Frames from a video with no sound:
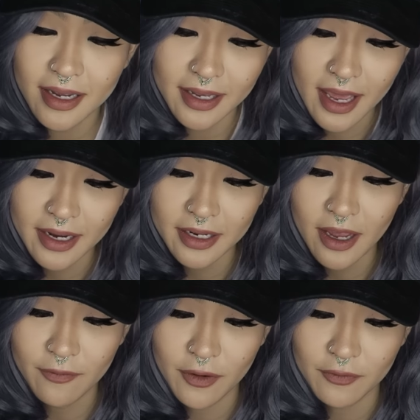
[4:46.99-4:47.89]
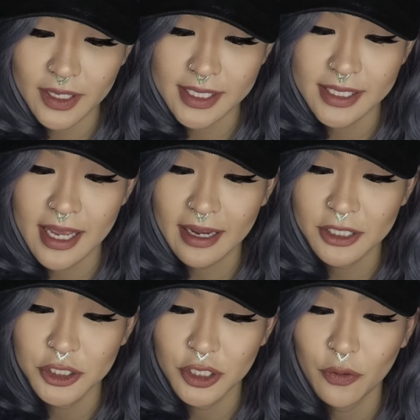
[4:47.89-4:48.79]
get enough of this
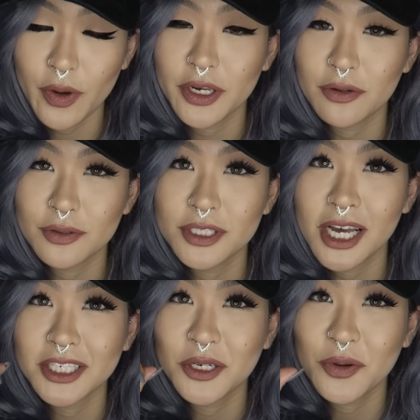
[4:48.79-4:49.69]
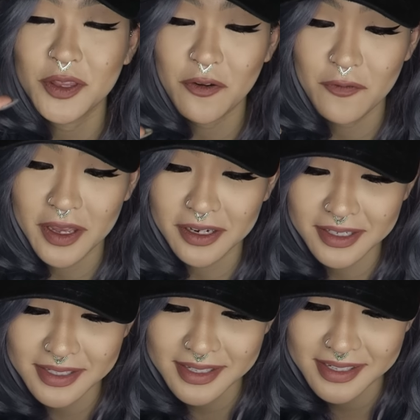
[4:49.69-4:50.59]
texture when you touch it with your
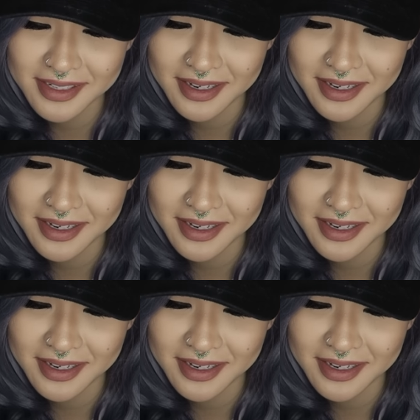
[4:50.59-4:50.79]
fingers.